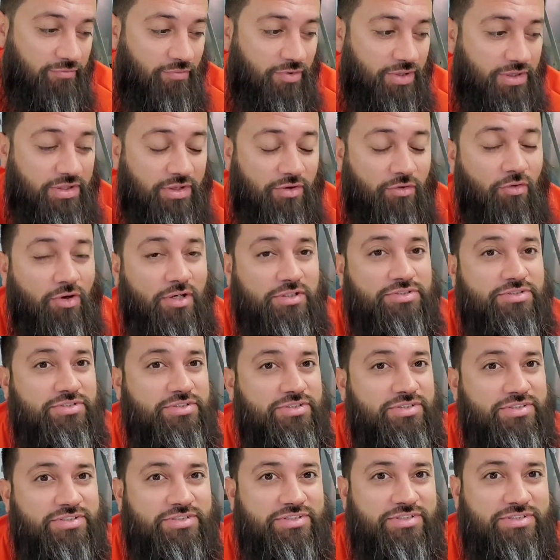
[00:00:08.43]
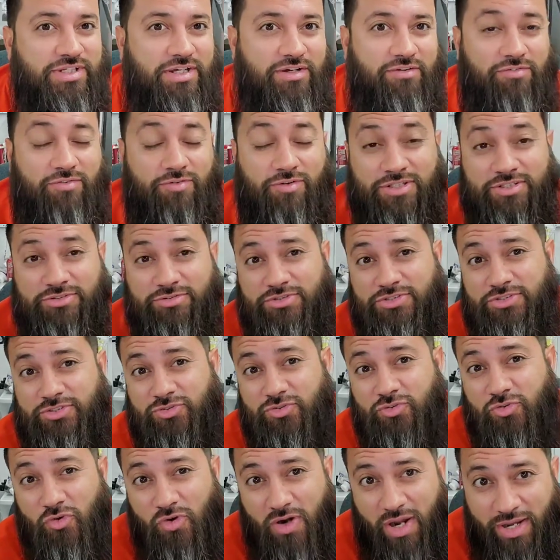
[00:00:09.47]
with the oysters and stuff, which was
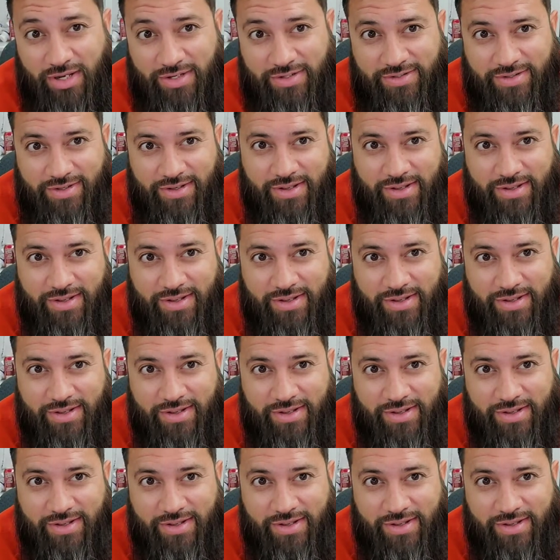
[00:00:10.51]
great.